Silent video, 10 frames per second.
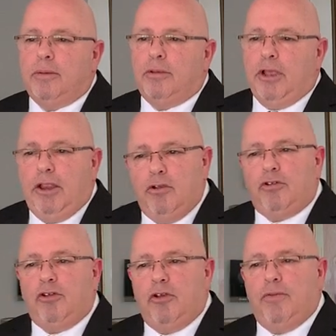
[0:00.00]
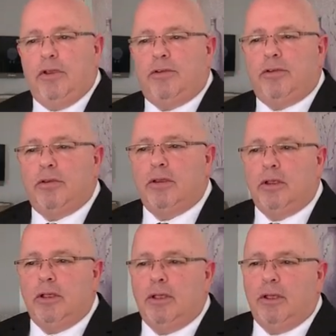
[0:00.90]
So in your service,
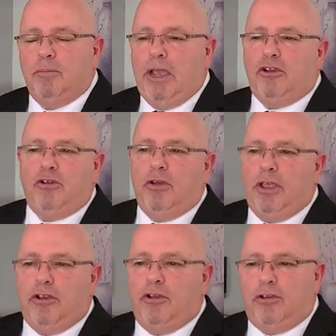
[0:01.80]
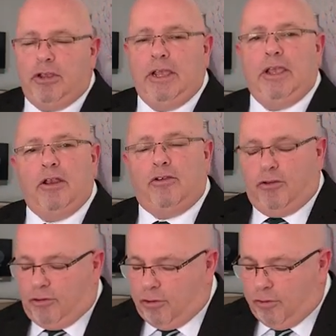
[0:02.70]
make sure that you're seeking to
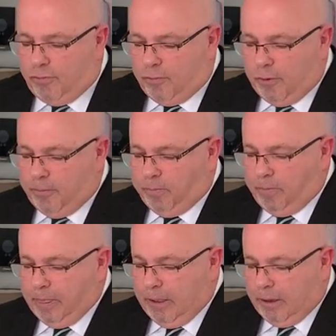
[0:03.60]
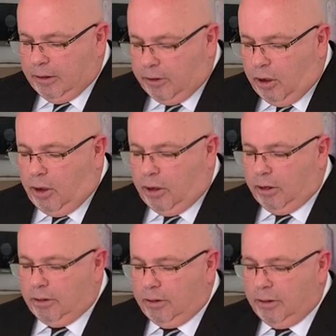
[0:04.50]
serve God.
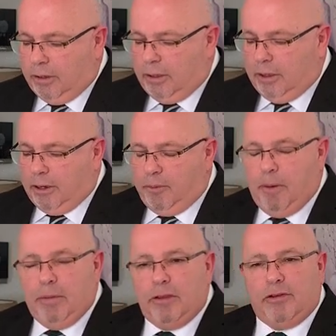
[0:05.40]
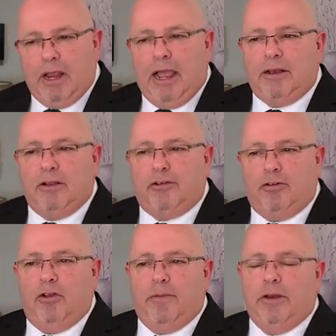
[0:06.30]
Remember this title,
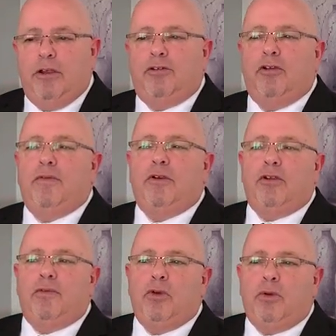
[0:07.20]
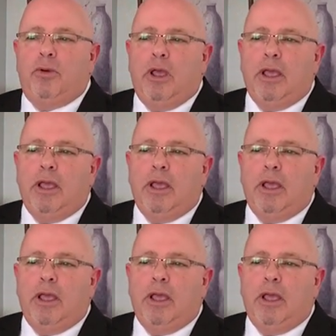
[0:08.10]
servant. A servant of who?